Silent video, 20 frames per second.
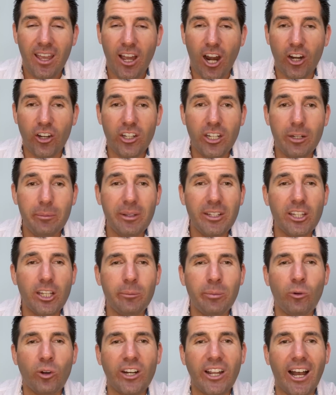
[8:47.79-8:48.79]
are you going to be a little
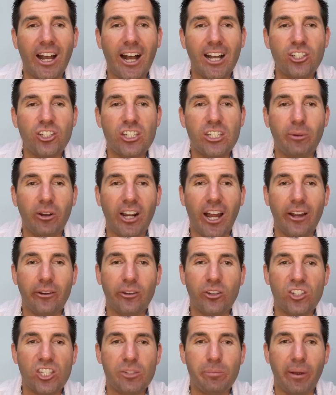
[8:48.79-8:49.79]
bit more cautious about how
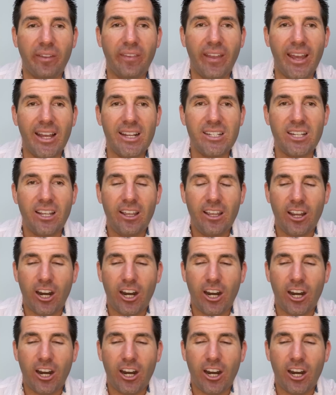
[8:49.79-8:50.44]
you spend that?